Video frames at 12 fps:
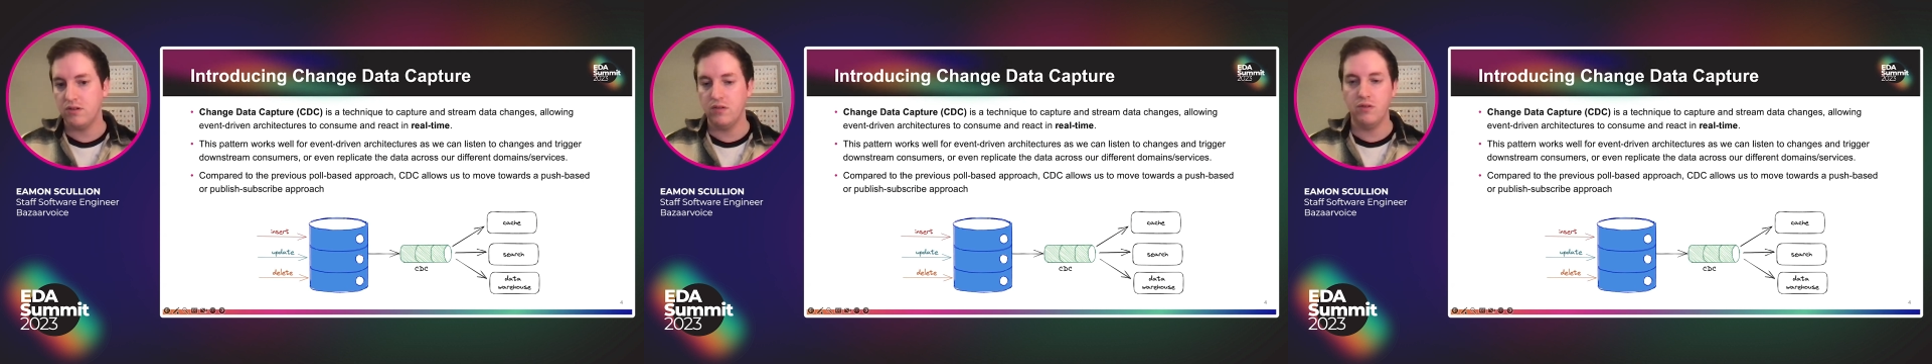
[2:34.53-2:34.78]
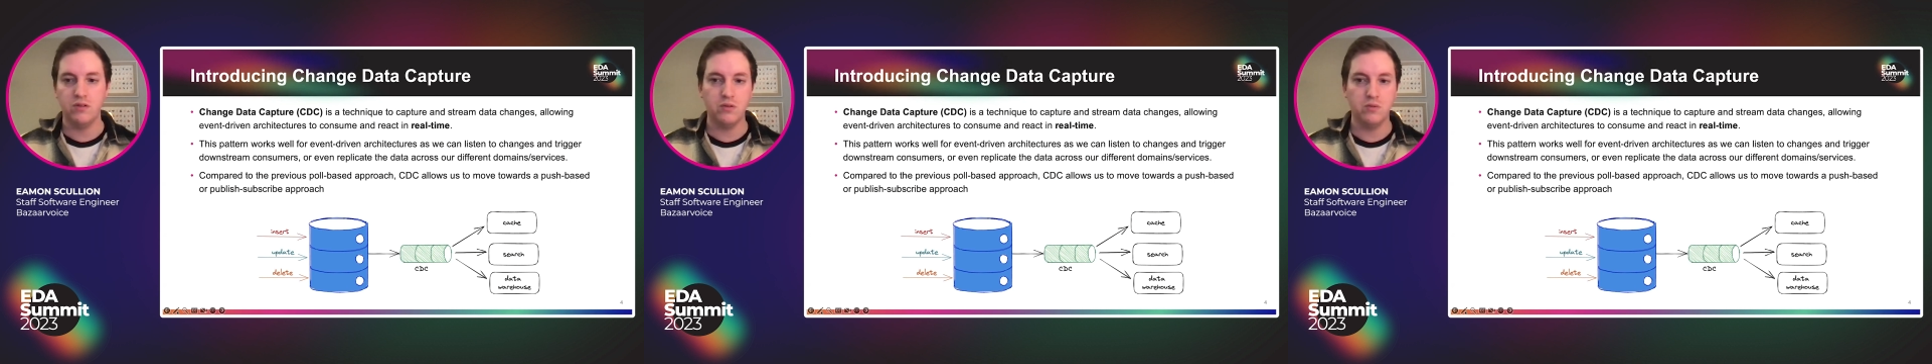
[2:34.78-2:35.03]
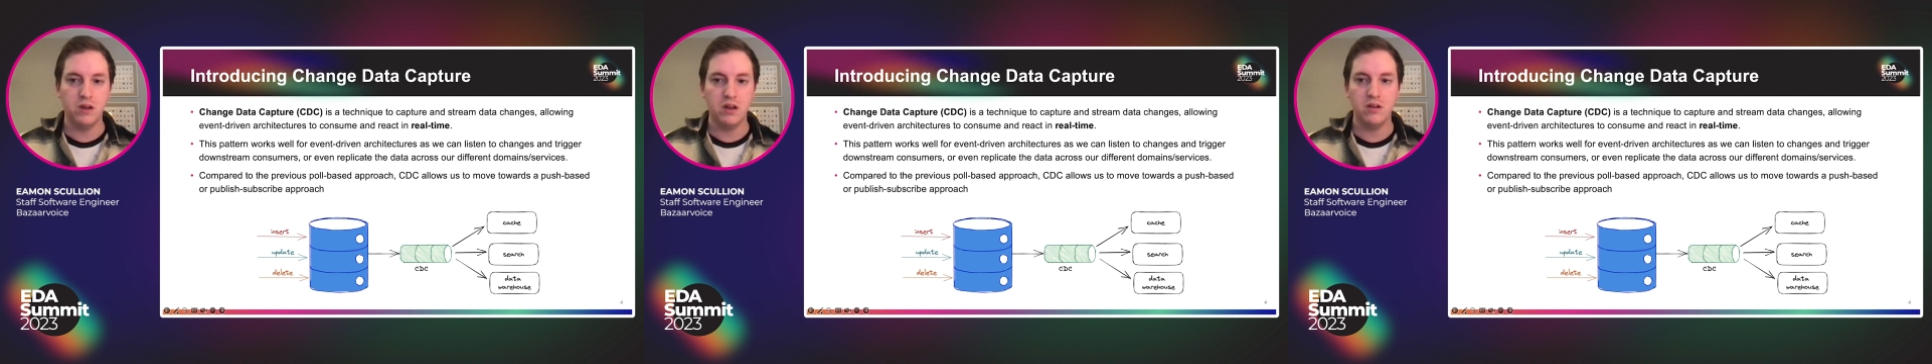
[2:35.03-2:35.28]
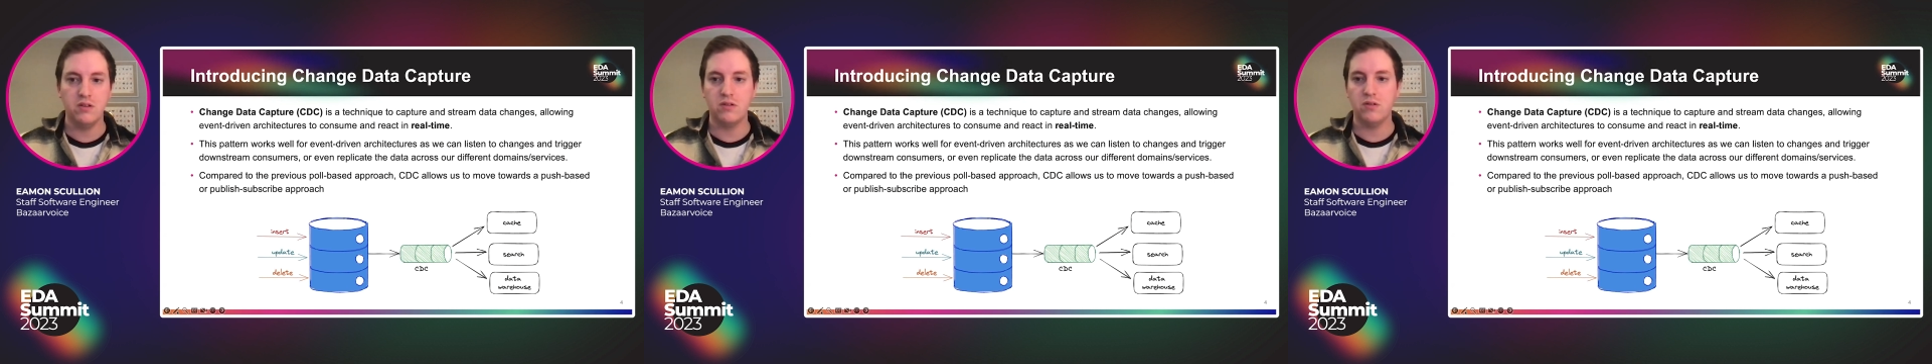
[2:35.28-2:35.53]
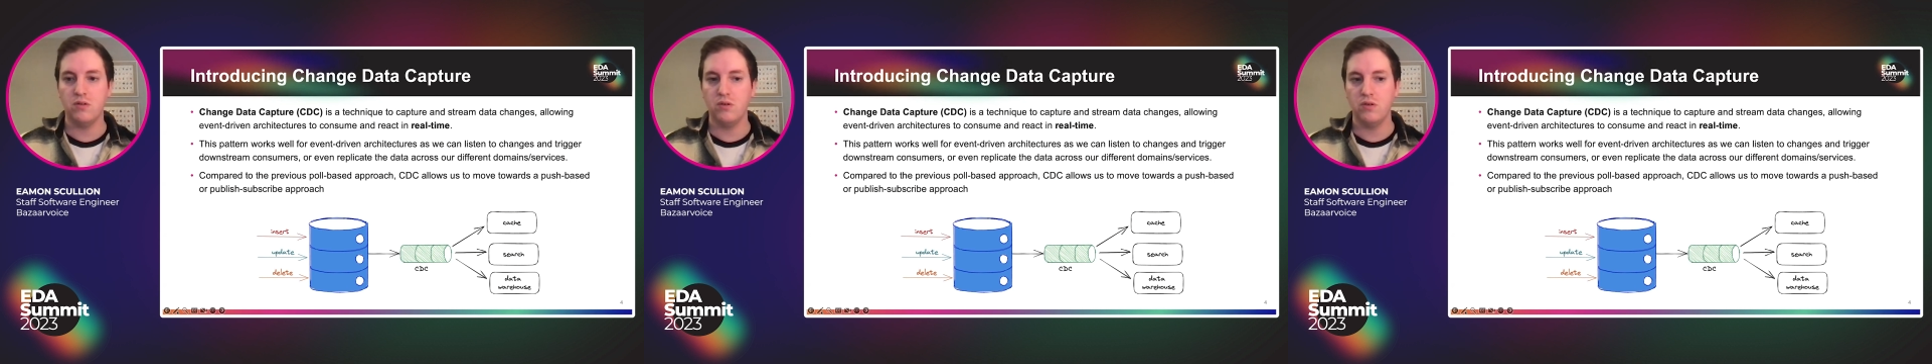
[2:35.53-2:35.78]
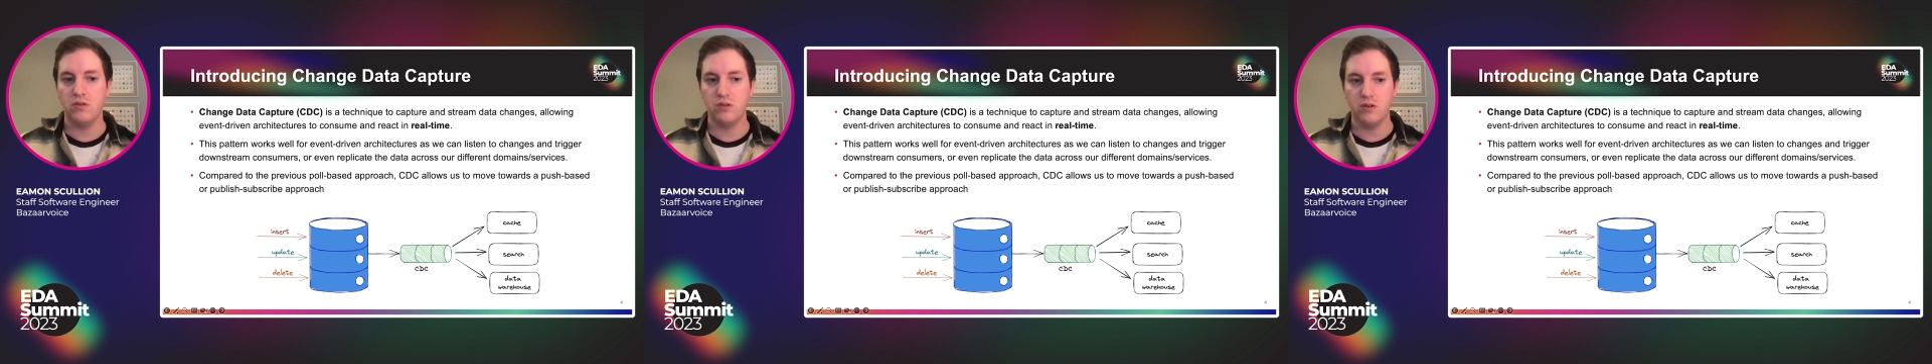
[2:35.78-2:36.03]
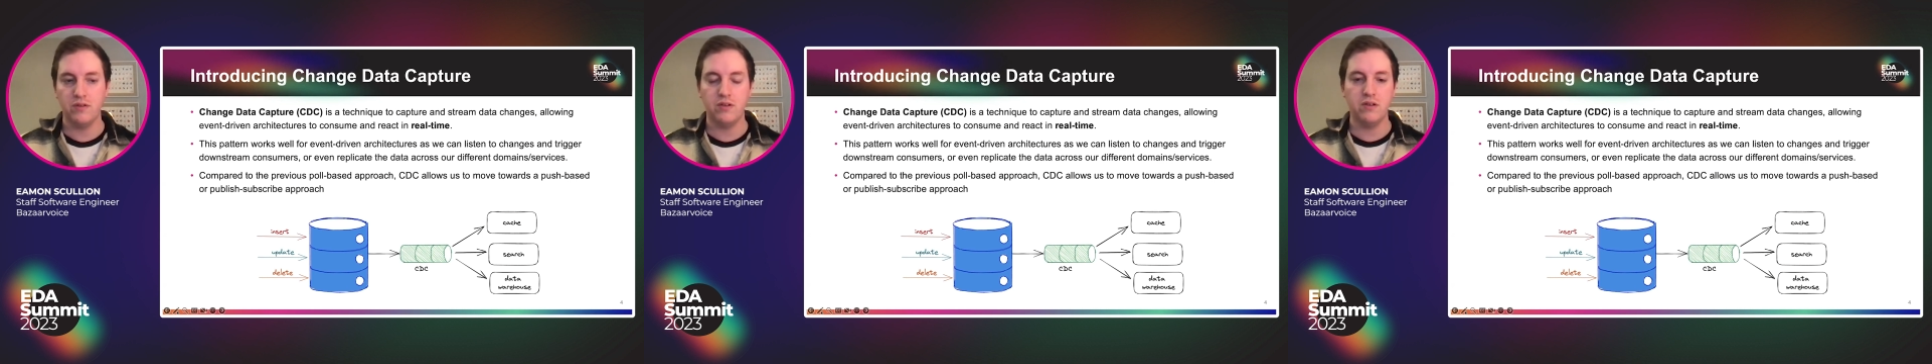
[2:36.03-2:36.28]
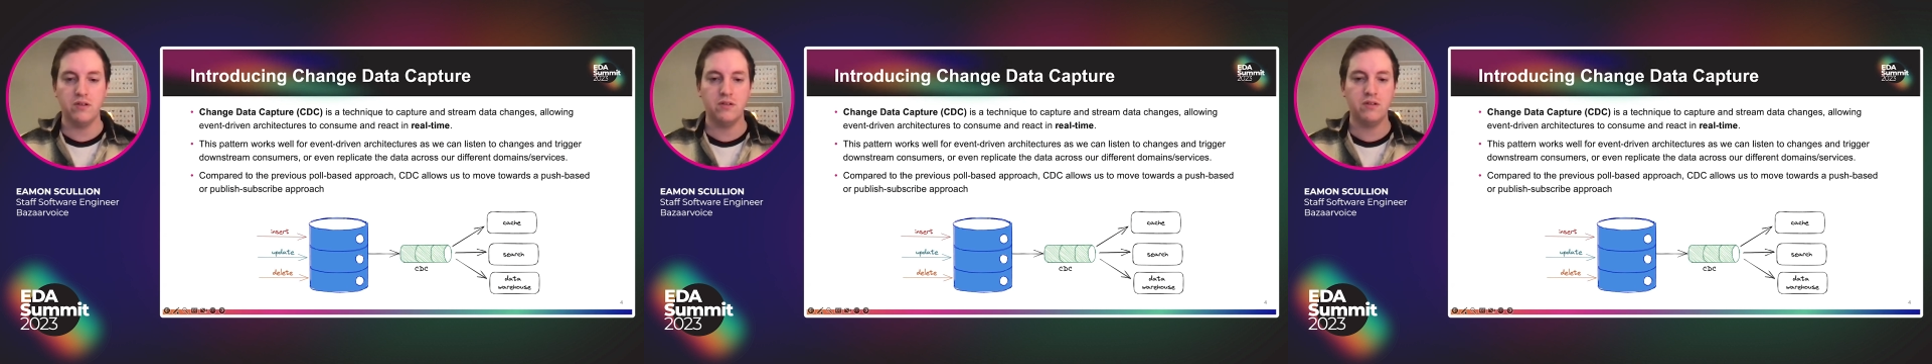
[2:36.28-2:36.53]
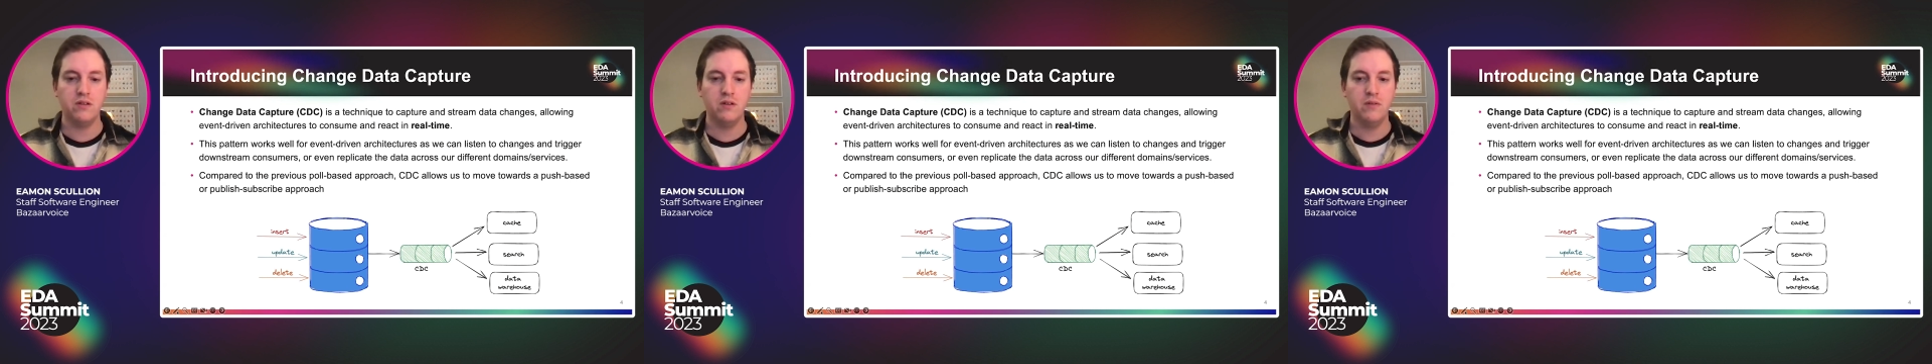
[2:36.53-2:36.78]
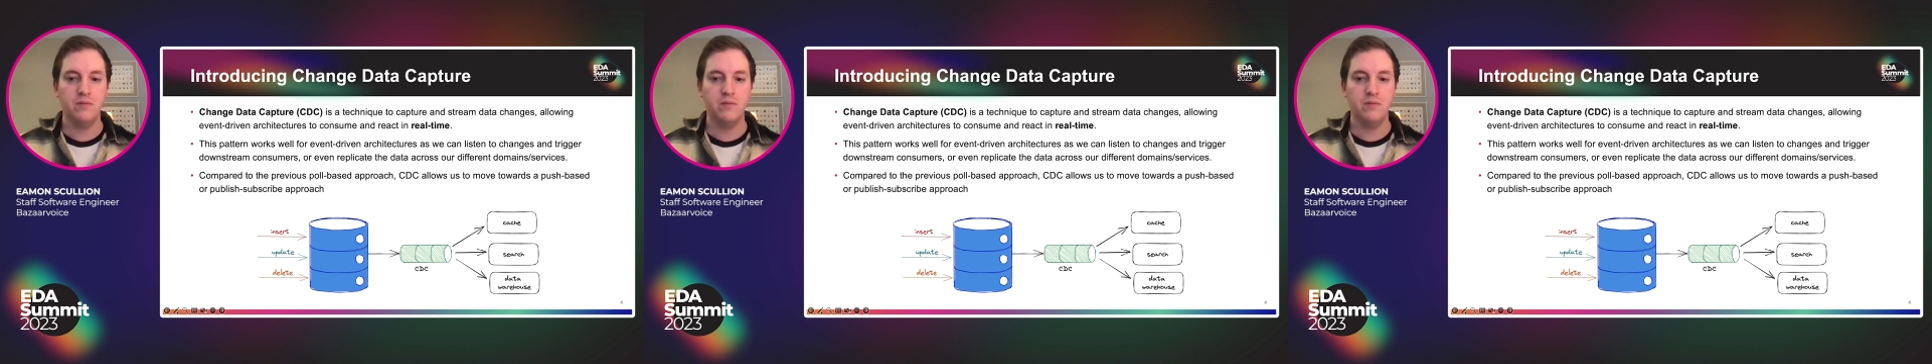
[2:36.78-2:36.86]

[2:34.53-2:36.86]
different domains or services.